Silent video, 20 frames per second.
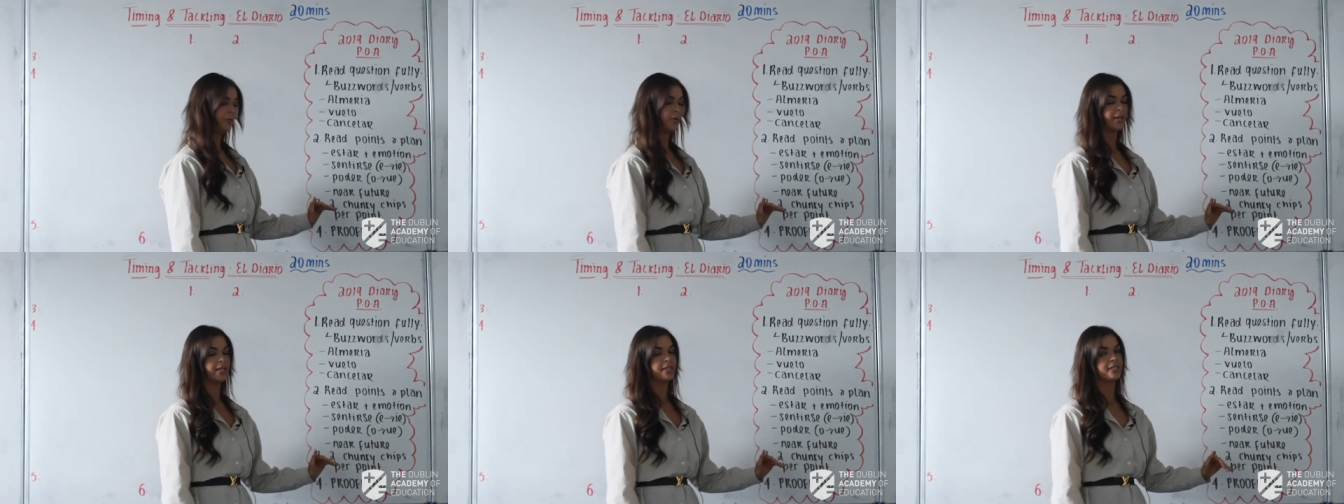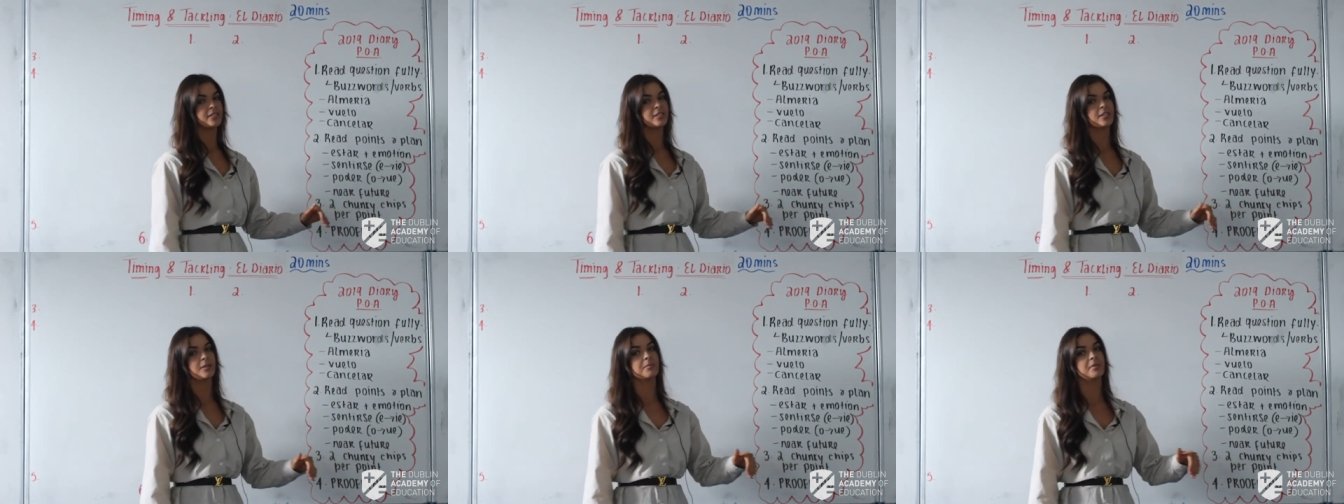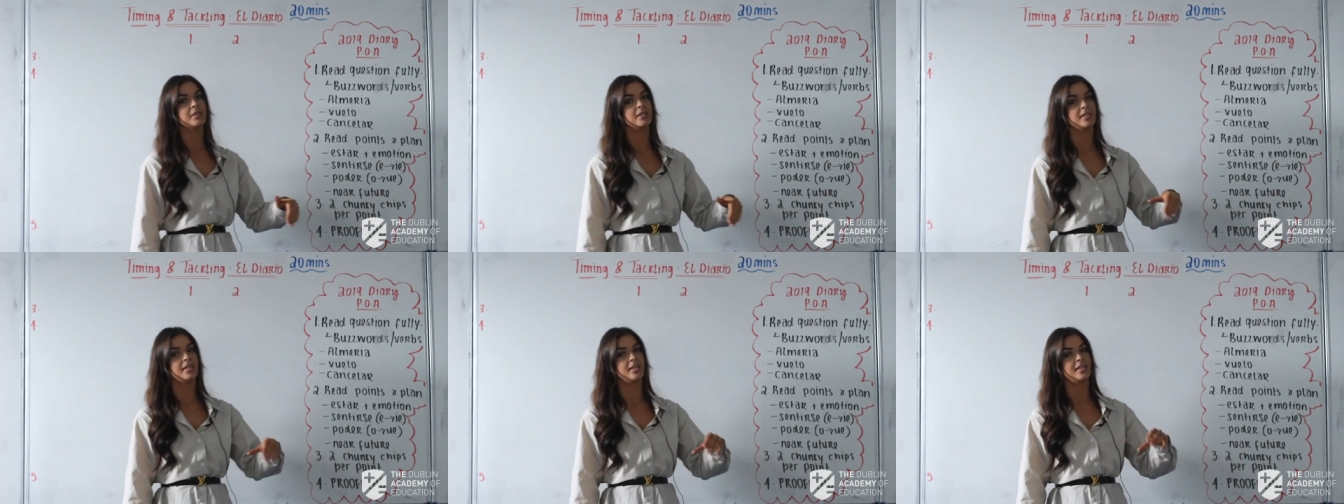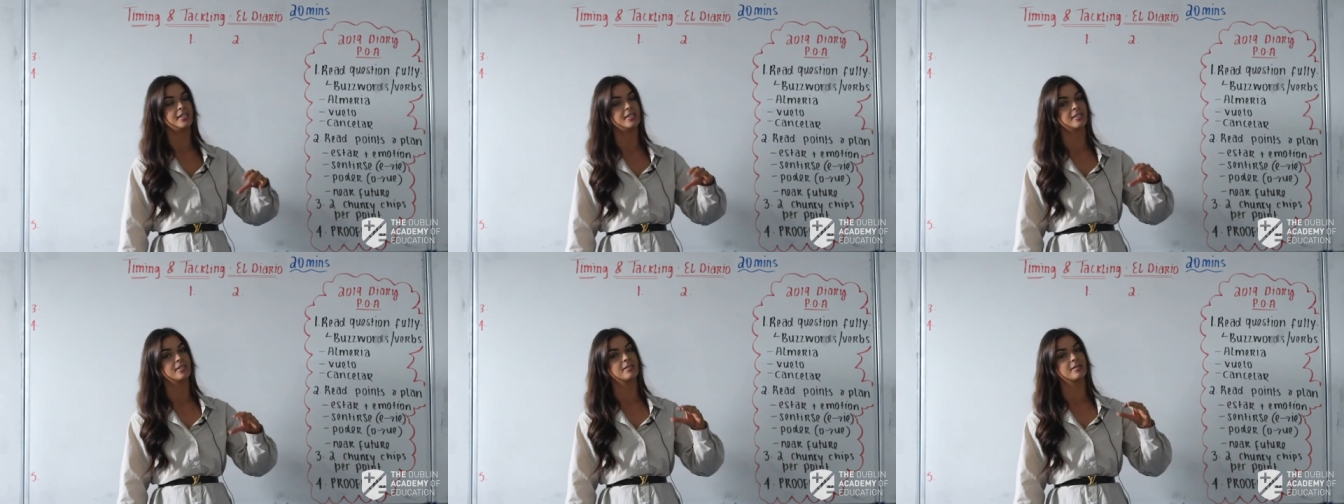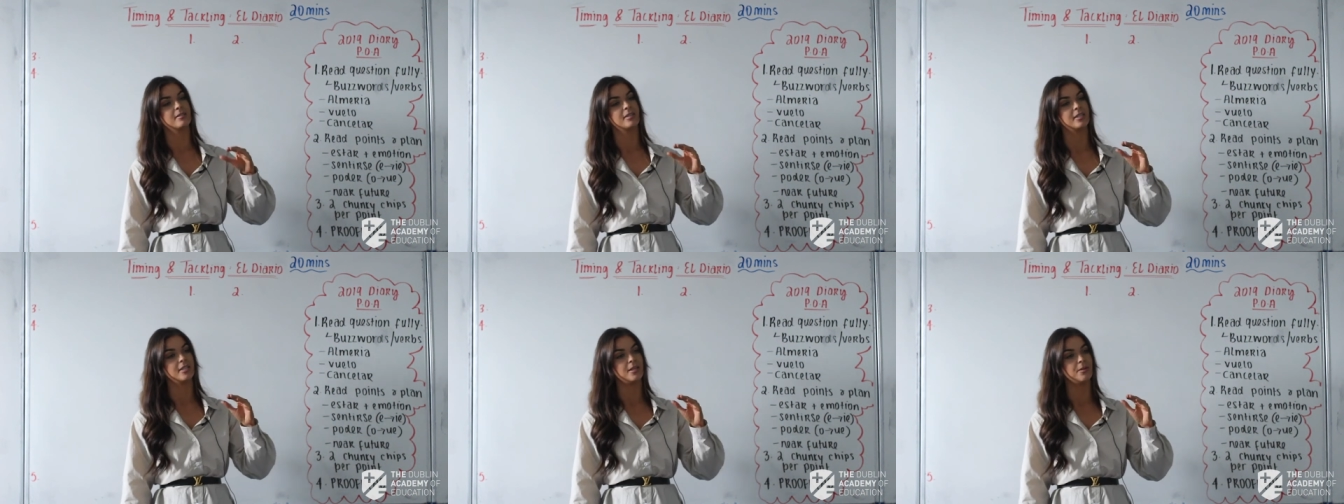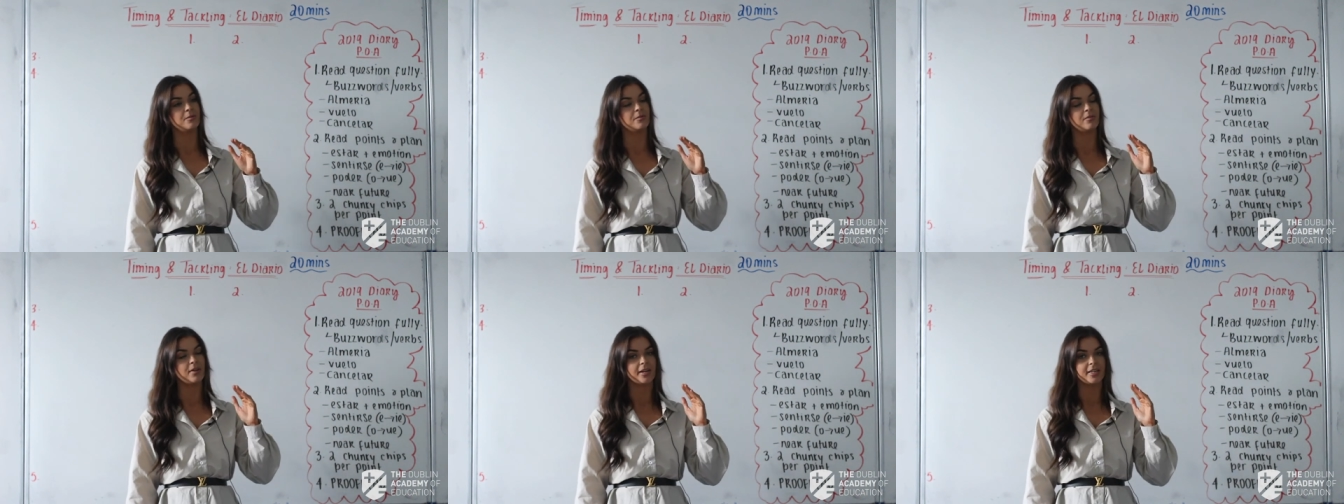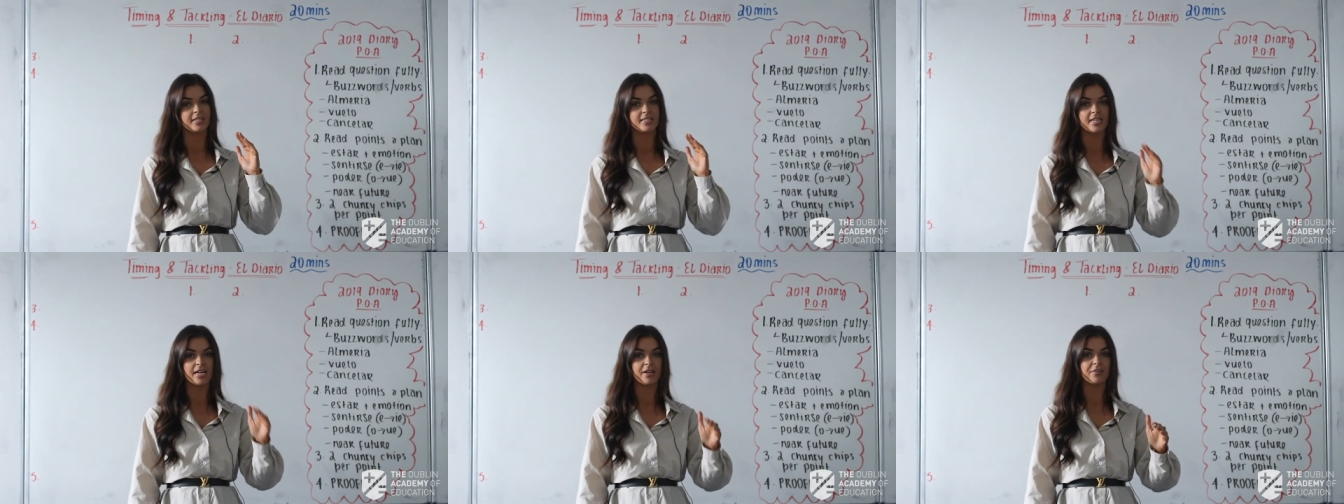point, something that is, you know,
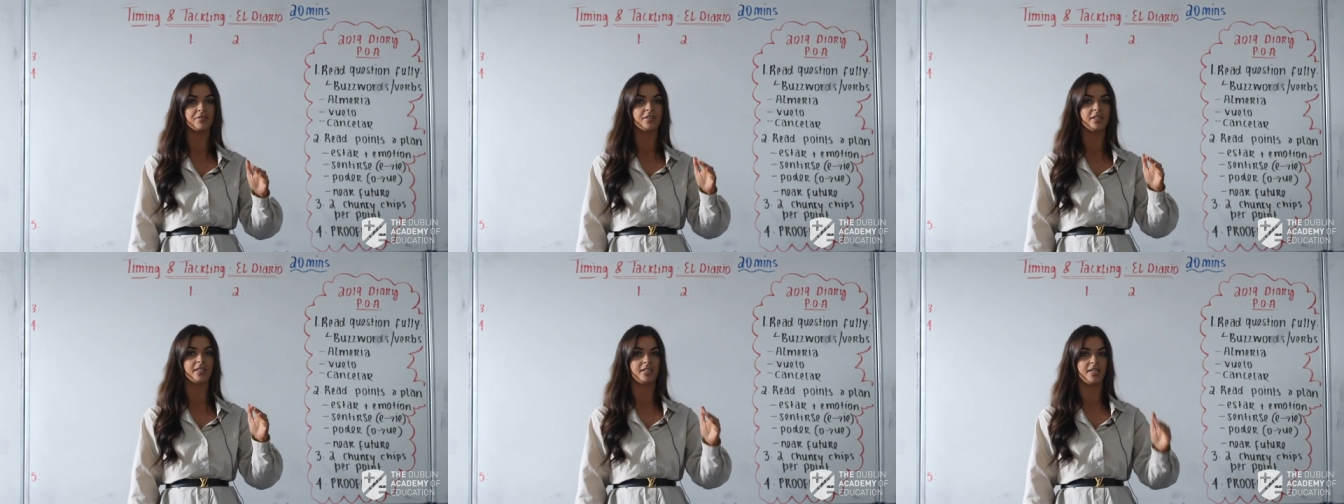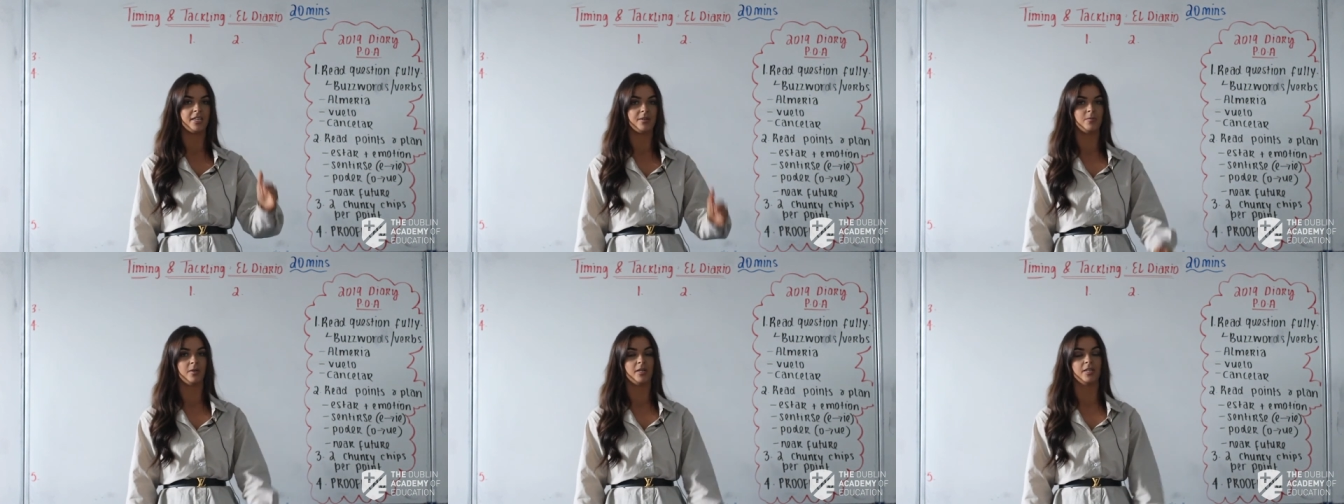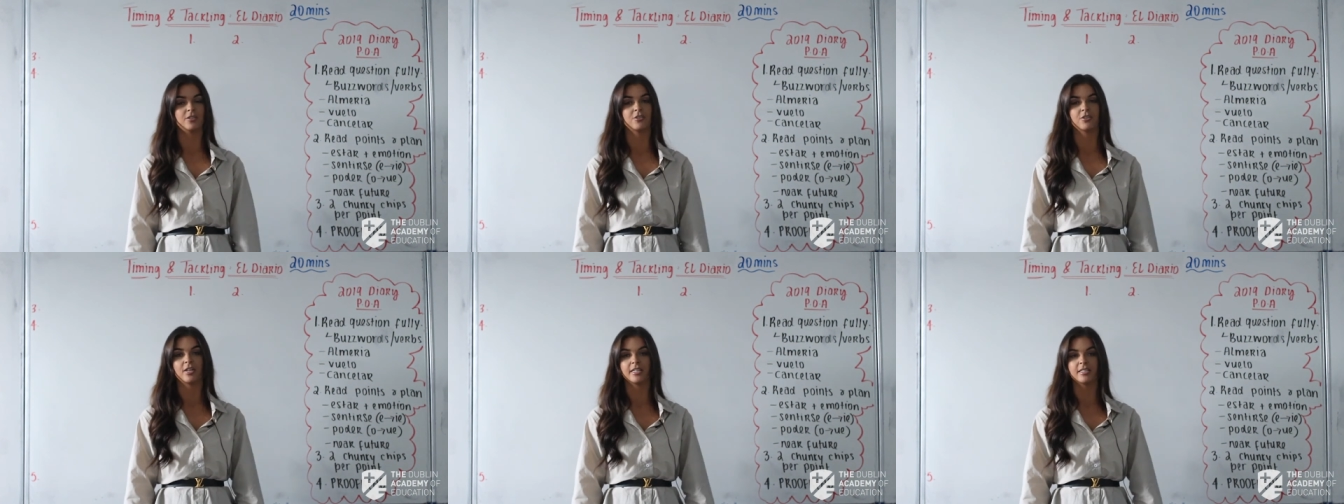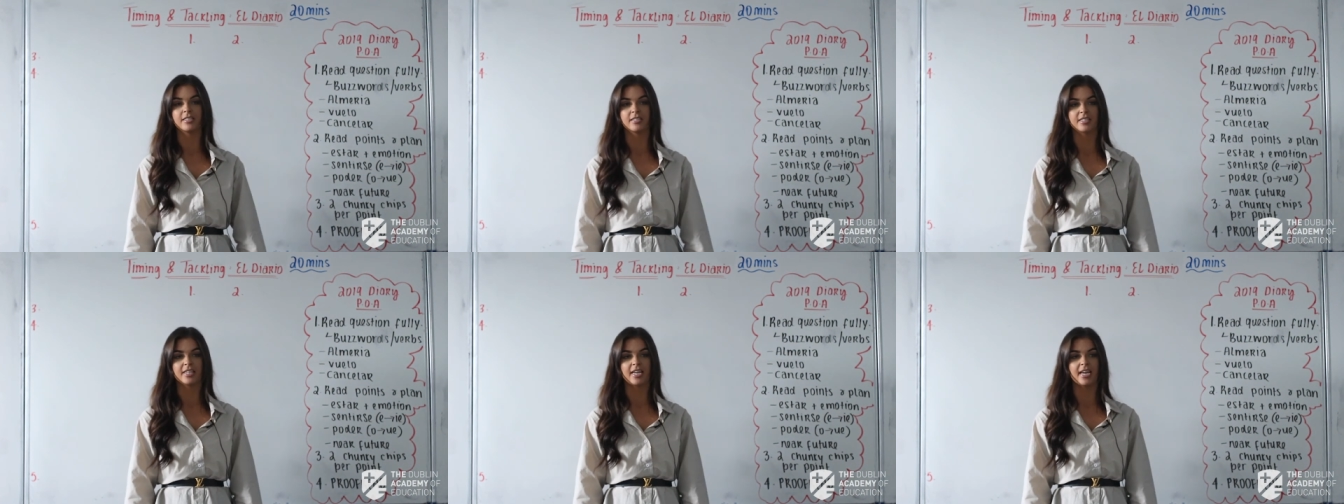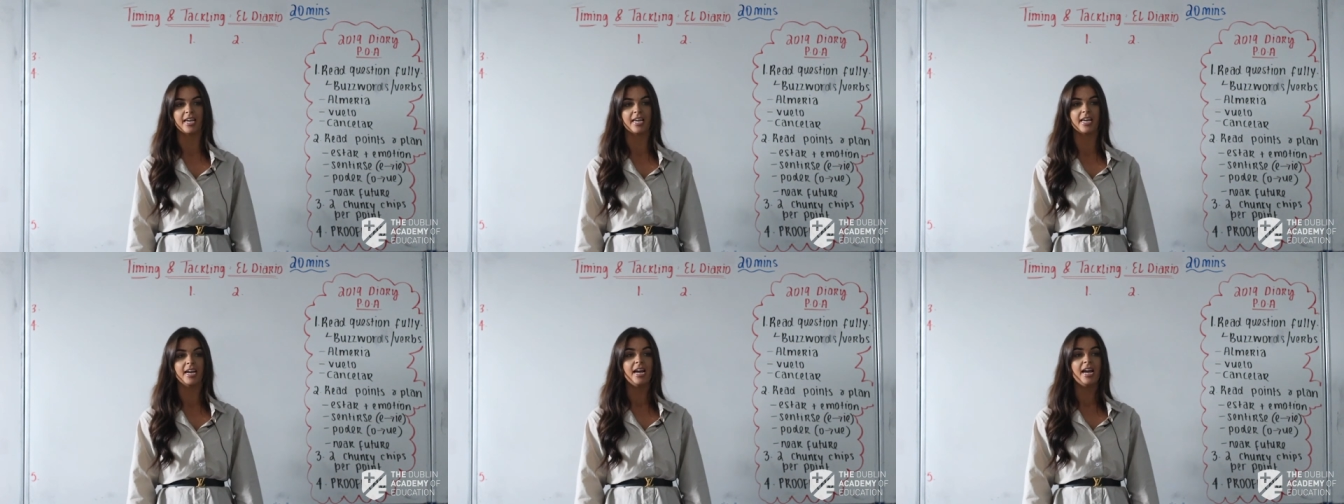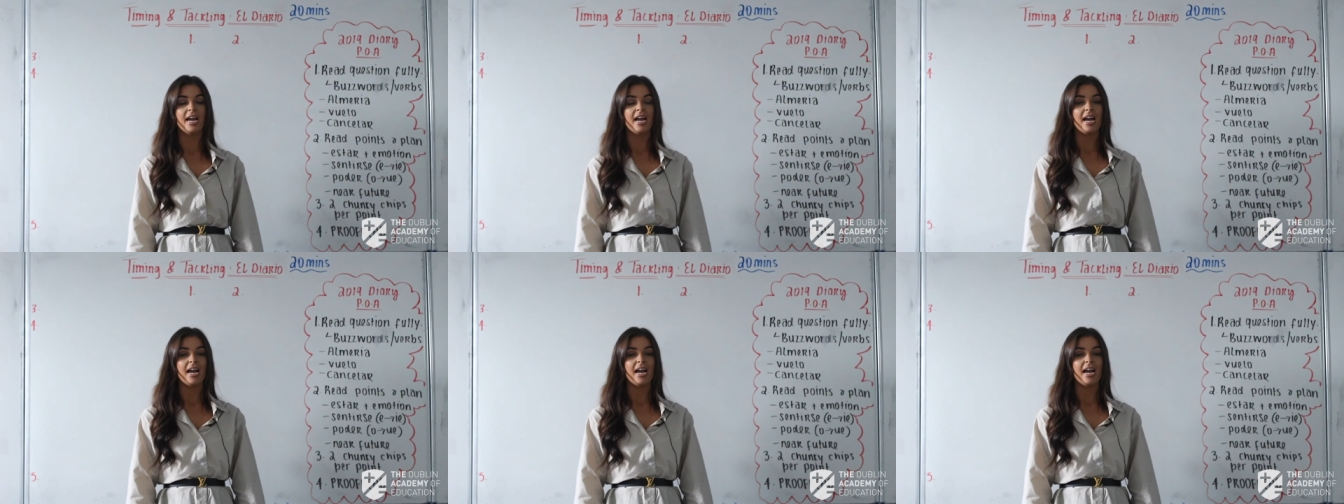very definite in what it's trying to say